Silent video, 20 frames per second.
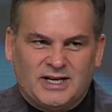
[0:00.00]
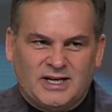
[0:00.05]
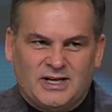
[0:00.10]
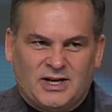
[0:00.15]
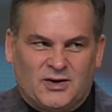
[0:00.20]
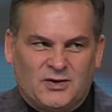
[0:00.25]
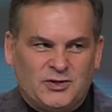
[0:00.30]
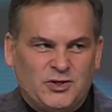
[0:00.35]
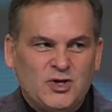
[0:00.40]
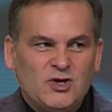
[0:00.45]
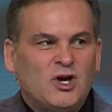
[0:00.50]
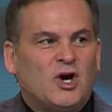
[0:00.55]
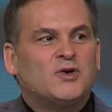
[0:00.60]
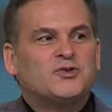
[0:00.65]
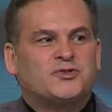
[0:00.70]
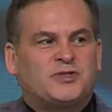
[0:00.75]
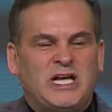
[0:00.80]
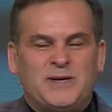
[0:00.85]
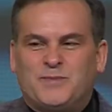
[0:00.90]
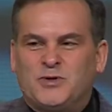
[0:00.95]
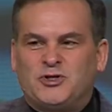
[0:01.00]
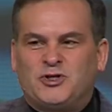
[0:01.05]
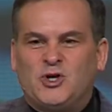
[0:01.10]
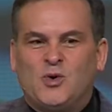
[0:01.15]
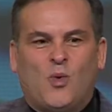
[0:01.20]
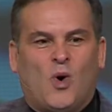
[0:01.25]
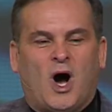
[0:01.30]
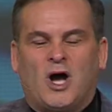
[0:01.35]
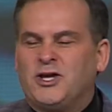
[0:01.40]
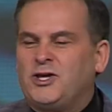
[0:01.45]
you know, you can go as deep as
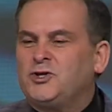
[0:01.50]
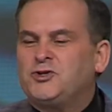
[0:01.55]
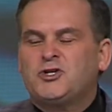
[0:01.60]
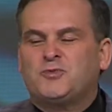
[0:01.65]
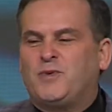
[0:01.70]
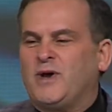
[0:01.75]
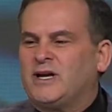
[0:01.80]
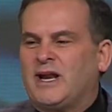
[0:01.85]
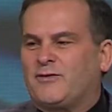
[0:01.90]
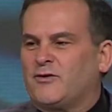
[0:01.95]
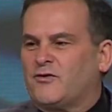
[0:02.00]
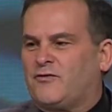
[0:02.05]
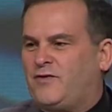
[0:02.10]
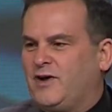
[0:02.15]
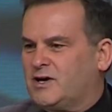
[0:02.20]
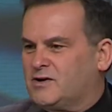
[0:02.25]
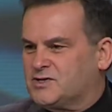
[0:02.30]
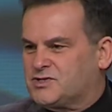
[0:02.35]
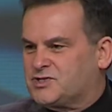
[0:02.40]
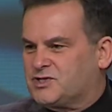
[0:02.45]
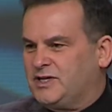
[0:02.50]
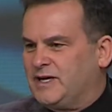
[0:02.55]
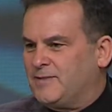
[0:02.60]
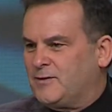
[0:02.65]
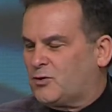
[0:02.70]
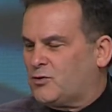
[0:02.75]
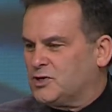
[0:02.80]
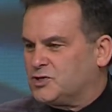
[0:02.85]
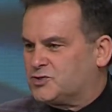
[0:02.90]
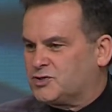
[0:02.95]
you want. You'll just be another Pharisee
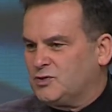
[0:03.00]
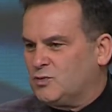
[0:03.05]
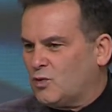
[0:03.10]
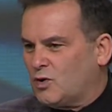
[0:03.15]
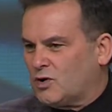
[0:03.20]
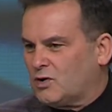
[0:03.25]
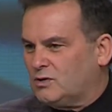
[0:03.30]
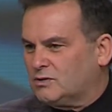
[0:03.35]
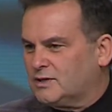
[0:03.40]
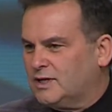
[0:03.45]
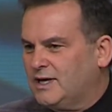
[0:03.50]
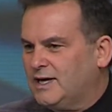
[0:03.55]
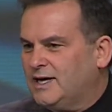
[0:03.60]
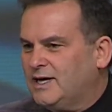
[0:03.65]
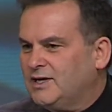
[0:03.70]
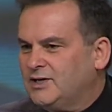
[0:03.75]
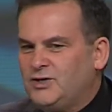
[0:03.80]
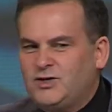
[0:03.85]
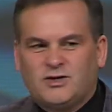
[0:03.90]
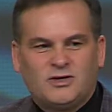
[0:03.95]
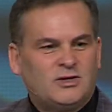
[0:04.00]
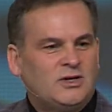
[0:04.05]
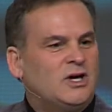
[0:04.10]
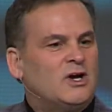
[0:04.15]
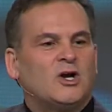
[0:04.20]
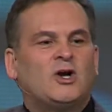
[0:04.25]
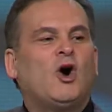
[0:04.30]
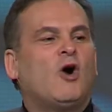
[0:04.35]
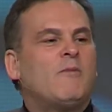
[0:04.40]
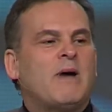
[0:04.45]
in the Christian world. You can
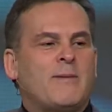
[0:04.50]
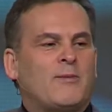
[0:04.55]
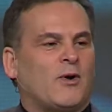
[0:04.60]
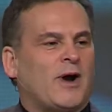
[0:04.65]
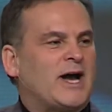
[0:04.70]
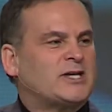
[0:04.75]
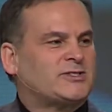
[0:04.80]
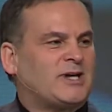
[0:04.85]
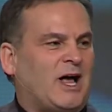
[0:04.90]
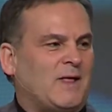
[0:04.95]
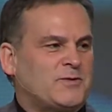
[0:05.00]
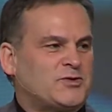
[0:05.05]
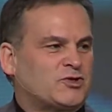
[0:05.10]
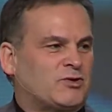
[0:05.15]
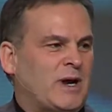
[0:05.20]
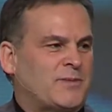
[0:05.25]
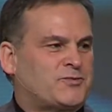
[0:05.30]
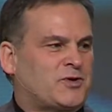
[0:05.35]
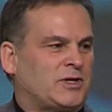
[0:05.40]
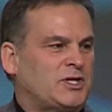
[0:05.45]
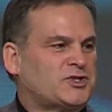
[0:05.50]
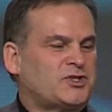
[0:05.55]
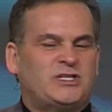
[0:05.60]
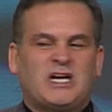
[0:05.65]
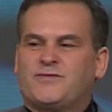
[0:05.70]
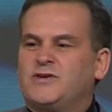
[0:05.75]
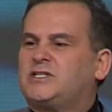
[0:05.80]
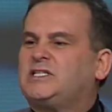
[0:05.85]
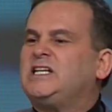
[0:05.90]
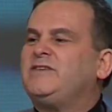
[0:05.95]
go memorize all the scripture, listen
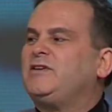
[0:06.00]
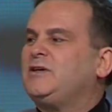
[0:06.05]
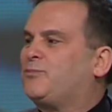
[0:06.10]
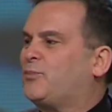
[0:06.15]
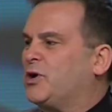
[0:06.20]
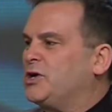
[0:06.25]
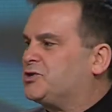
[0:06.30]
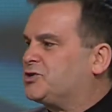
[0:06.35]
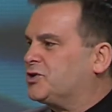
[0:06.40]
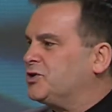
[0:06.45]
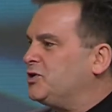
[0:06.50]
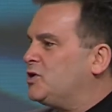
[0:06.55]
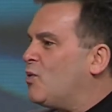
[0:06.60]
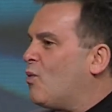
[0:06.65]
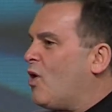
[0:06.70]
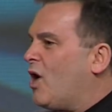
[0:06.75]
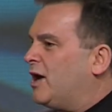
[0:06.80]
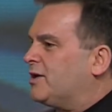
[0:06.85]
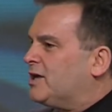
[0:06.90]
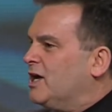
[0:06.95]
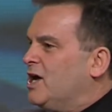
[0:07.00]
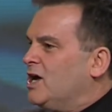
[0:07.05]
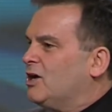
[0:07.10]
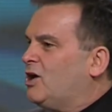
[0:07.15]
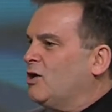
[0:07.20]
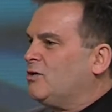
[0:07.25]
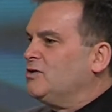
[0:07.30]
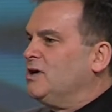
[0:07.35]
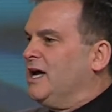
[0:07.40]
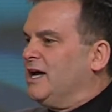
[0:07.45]
to every TV preacher you want,
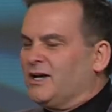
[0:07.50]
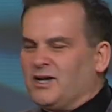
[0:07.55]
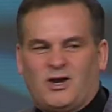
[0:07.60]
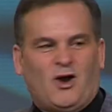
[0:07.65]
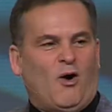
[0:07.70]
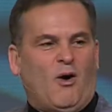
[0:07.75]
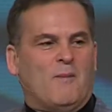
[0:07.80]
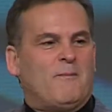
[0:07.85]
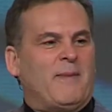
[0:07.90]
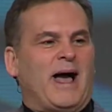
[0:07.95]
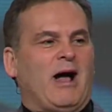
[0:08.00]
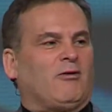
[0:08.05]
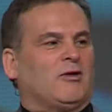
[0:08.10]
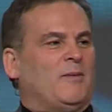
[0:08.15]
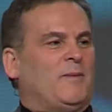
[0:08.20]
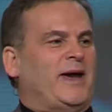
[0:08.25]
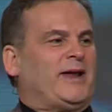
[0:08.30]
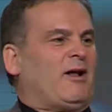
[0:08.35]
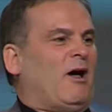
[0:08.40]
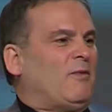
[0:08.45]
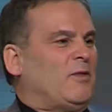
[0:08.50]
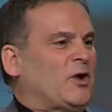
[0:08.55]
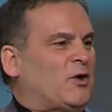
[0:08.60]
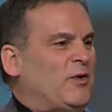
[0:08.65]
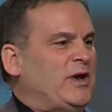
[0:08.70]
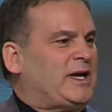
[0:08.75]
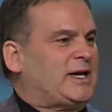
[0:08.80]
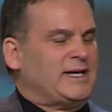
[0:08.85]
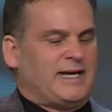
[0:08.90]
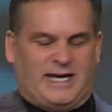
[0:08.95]
go, go amalgamate all the
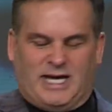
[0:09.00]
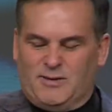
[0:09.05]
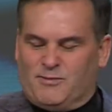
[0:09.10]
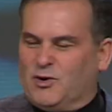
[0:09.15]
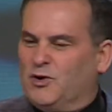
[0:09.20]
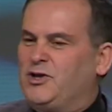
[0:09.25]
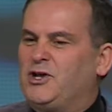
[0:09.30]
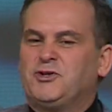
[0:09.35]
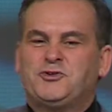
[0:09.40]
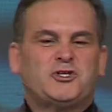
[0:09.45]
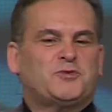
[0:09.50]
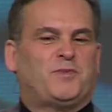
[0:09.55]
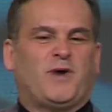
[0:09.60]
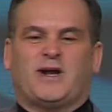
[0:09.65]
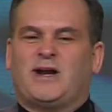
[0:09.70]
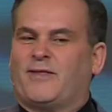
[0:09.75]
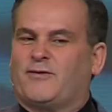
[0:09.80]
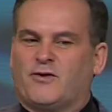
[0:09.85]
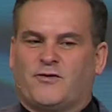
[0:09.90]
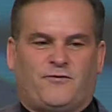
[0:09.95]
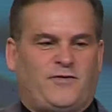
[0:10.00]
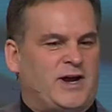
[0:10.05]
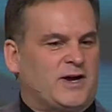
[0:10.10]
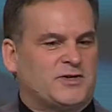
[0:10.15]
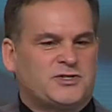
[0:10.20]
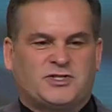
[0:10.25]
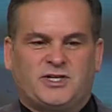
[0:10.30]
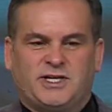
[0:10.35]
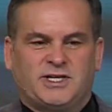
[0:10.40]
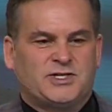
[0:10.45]
Greek and Hebrew. You'll just be another
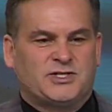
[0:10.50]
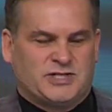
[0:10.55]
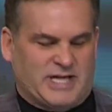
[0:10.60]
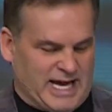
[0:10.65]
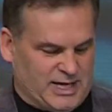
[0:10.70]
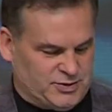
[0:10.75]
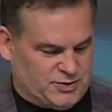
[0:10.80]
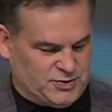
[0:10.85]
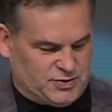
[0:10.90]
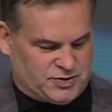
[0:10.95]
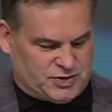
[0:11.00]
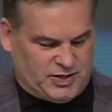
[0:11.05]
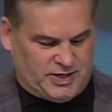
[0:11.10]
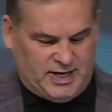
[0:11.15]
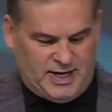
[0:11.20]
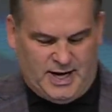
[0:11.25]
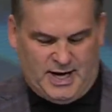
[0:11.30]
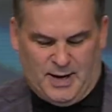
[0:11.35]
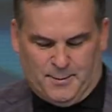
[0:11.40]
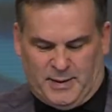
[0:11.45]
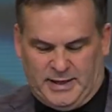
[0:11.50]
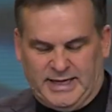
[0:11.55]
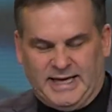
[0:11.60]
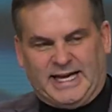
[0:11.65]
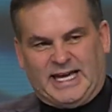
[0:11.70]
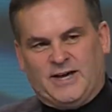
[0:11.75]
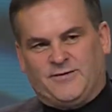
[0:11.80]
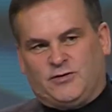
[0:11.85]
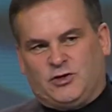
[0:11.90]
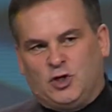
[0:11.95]
Pharisee and Sadducee.
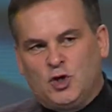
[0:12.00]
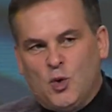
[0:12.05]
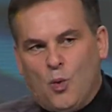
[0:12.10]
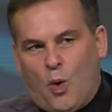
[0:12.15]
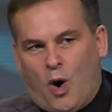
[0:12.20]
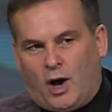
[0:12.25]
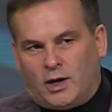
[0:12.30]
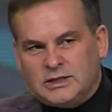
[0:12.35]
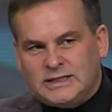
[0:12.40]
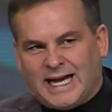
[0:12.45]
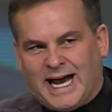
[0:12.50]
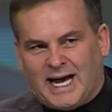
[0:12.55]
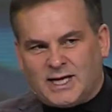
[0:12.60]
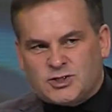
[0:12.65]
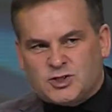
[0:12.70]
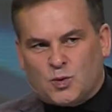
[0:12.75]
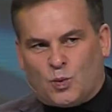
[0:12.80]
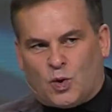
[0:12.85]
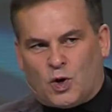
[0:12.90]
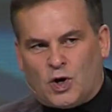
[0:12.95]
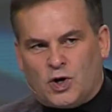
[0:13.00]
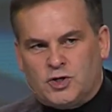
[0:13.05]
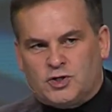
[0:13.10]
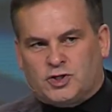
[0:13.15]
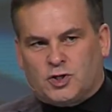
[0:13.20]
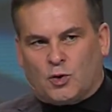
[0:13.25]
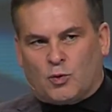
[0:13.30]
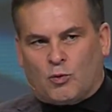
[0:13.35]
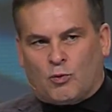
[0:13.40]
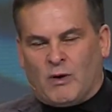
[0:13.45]
But if you want God's
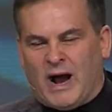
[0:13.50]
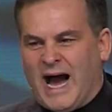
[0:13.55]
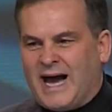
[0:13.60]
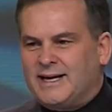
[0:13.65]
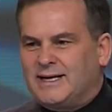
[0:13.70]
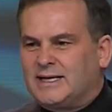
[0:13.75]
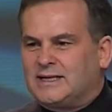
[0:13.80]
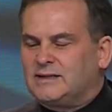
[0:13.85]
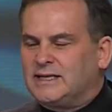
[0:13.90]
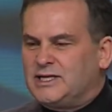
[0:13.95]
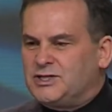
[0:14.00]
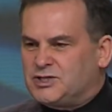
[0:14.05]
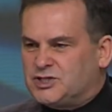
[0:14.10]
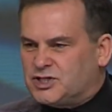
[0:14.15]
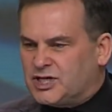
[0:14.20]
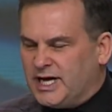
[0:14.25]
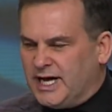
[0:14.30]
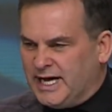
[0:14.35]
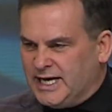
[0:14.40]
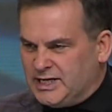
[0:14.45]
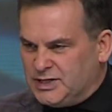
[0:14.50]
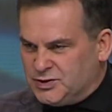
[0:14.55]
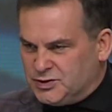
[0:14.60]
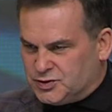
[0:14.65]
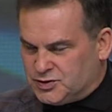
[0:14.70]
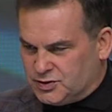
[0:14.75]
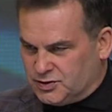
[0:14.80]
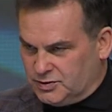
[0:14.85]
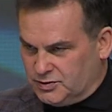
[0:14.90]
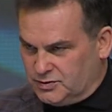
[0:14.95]
word to radically
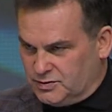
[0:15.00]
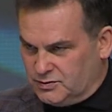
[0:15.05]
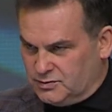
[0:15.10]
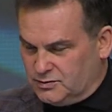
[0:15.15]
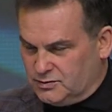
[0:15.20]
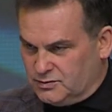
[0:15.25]
change you,